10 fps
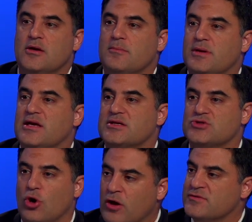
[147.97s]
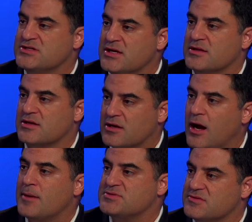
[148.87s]
Because all of a sudden the
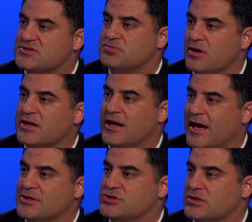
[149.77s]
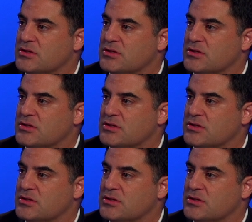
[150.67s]
cops have sprung into action.